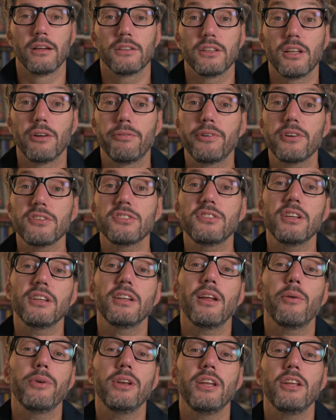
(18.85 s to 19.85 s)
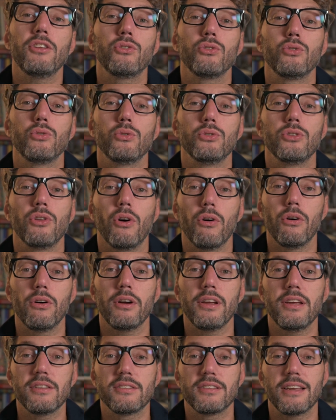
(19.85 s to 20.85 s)
The first thing that we need to do though
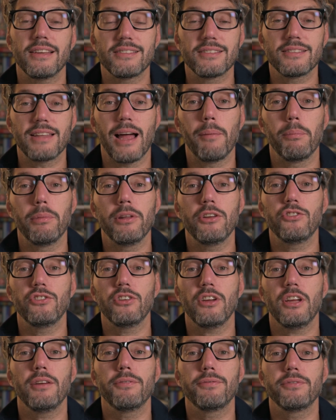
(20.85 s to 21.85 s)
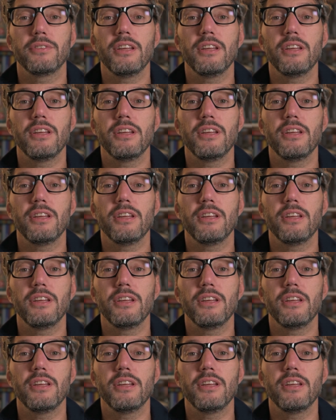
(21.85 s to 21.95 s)
is establish if